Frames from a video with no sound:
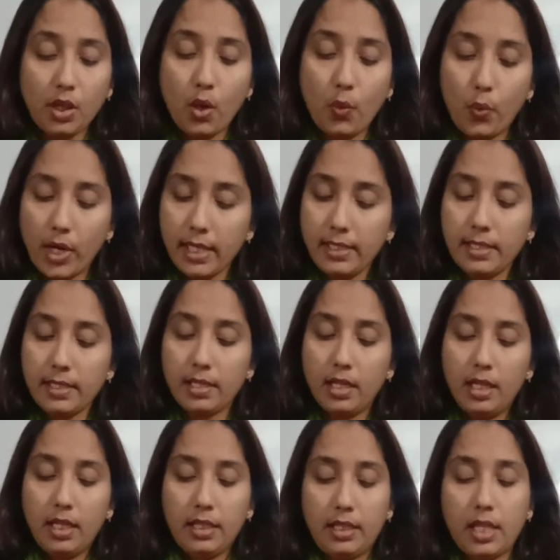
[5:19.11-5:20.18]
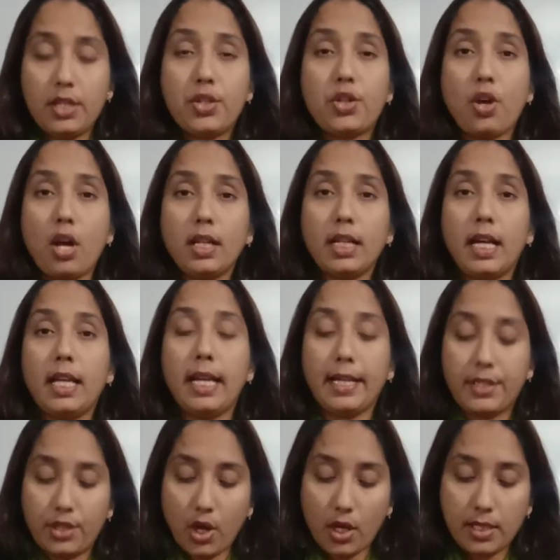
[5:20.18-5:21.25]
Once the stock are
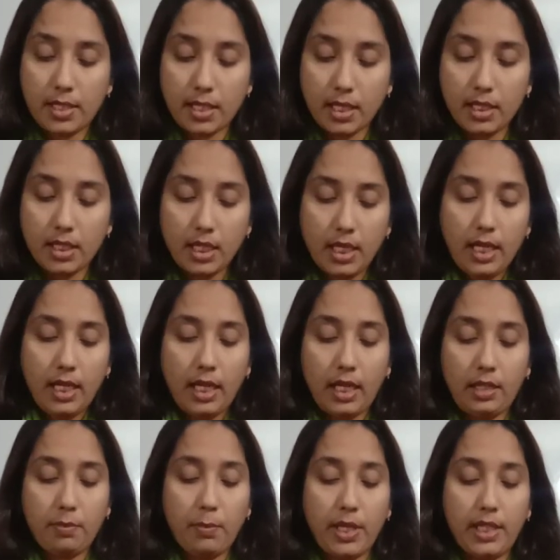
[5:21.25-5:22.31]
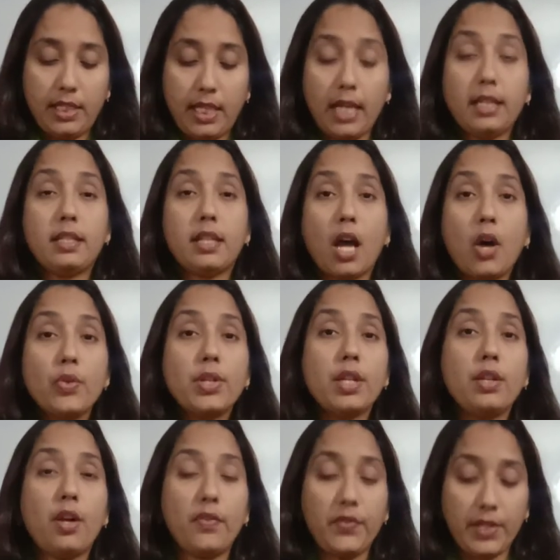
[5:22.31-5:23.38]
exhausted, it may take
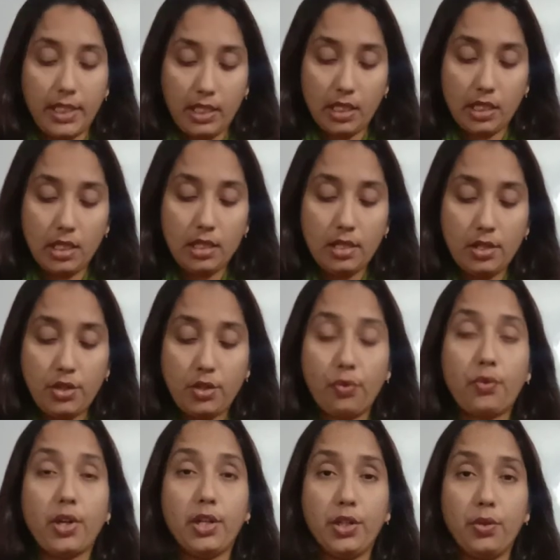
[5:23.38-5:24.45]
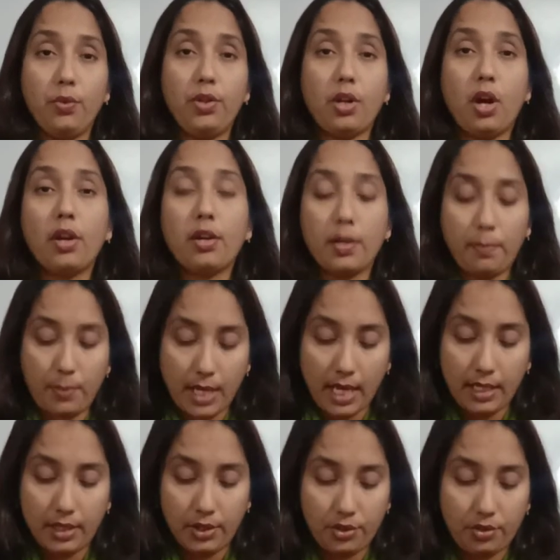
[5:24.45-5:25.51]
thousands of years to renewed or
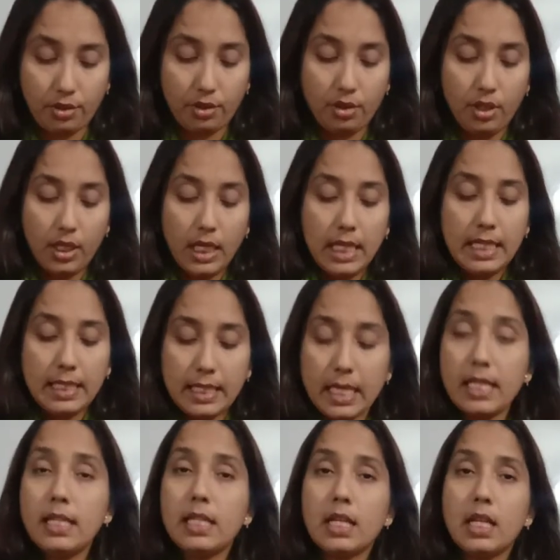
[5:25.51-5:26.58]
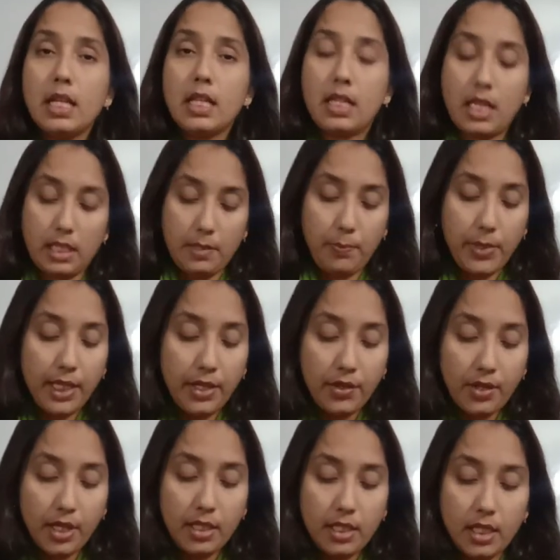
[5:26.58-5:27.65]
replenished. Since this
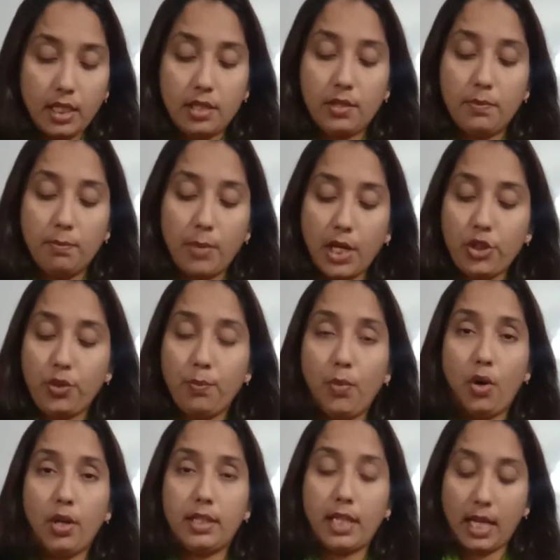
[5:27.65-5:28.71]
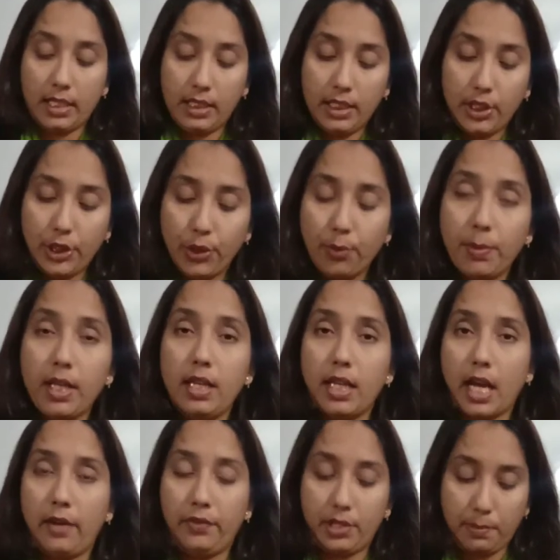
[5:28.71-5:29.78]
period is much more than human
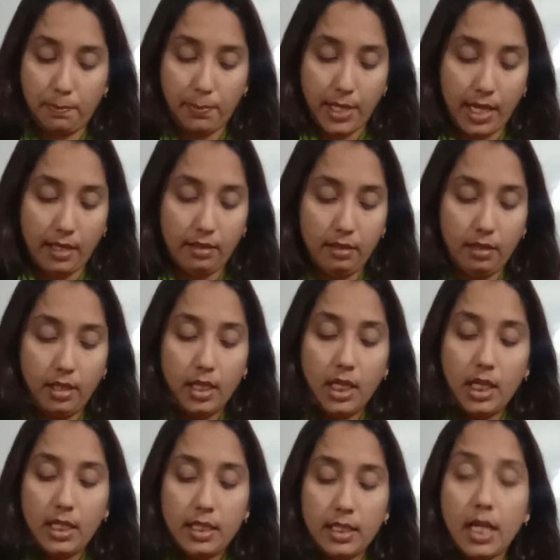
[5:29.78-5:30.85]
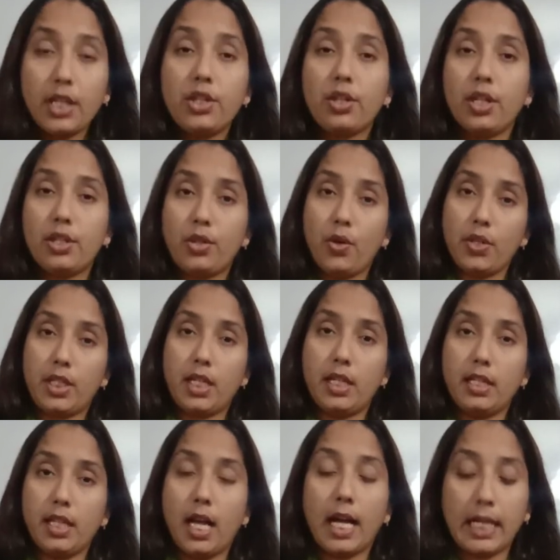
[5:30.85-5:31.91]
lifespan, such
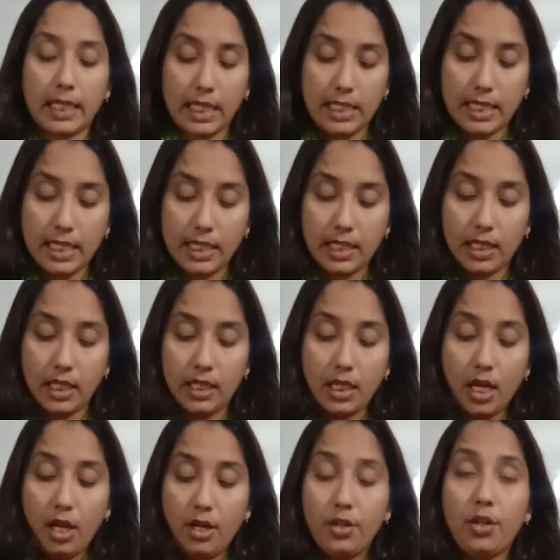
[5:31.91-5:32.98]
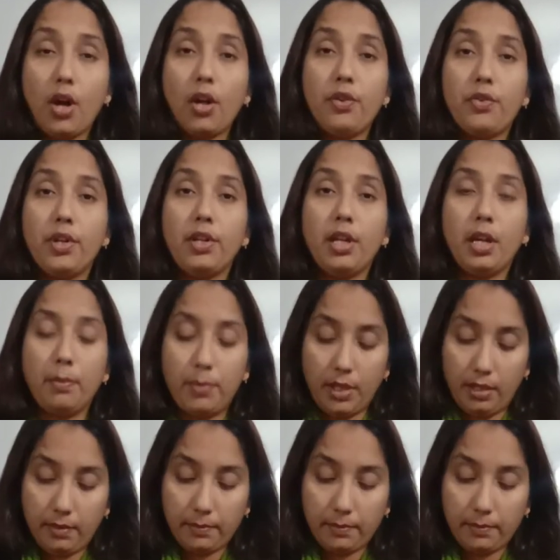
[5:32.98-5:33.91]
resources are considered non-renewable.